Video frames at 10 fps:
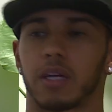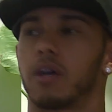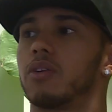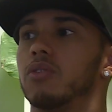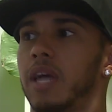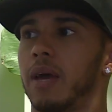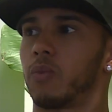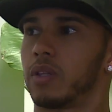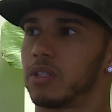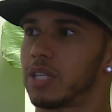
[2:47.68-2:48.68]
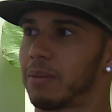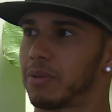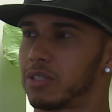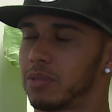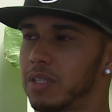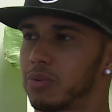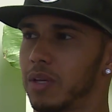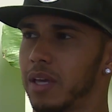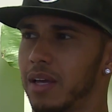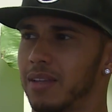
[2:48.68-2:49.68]
was like, oh, you can win the championship
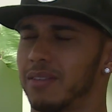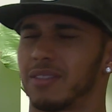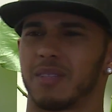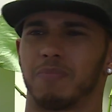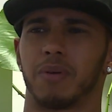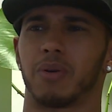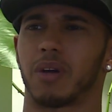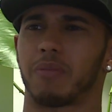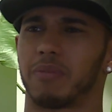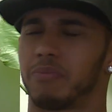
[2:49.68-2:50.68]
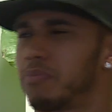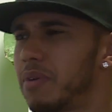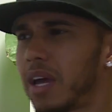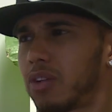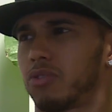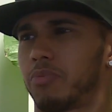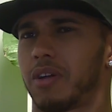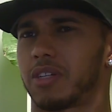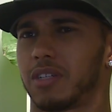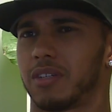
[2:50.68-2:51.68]
this weekend. Yeah. There's this build-up of extra
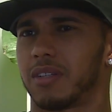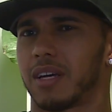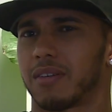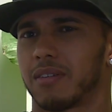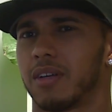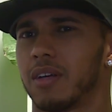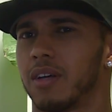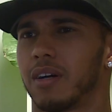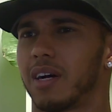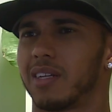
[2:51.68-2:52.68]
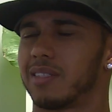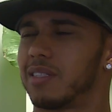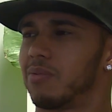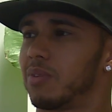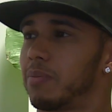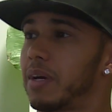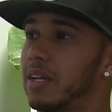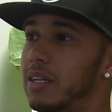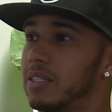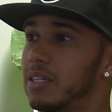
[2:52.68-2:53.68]
pressure that I just didn't really
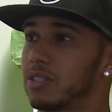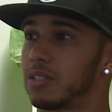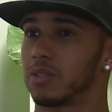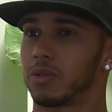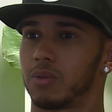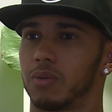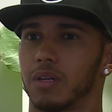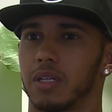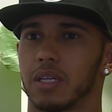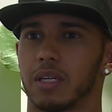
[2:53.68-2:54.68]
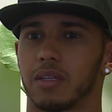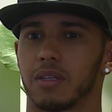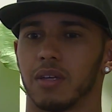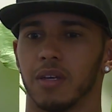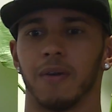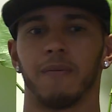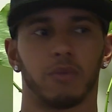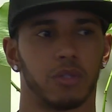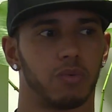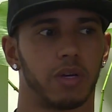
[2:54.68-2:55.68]
pay any attention to. And then
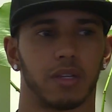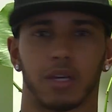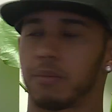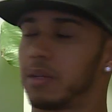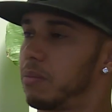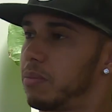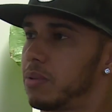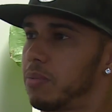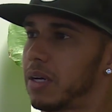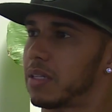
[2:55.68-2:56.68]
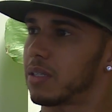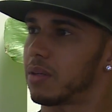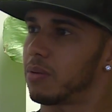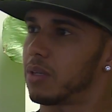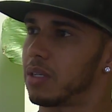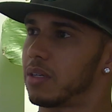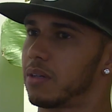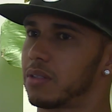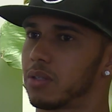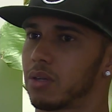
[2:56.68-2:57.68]
with the weather coming into place, I
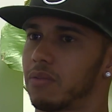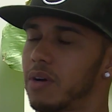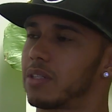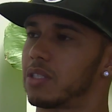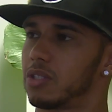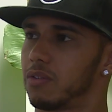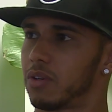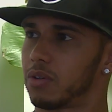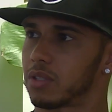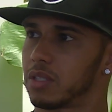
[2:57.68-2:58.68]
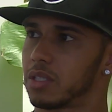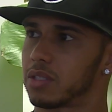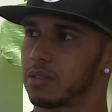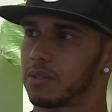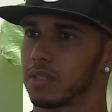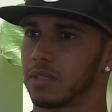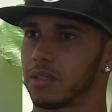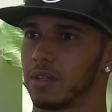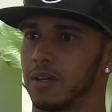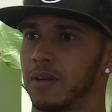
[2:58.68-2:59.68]
really took advantage of those conditions.
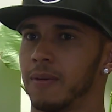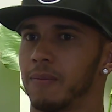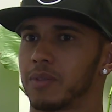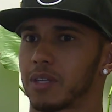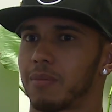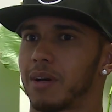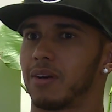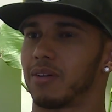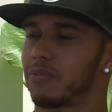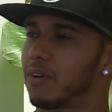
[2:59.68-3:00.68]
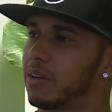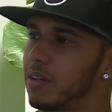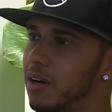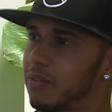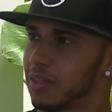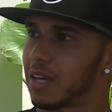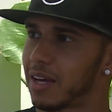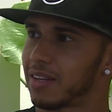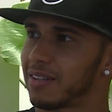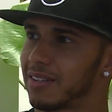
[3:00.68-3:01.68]
And to come out at front after
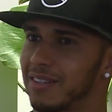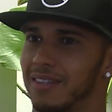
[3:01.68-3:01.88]
that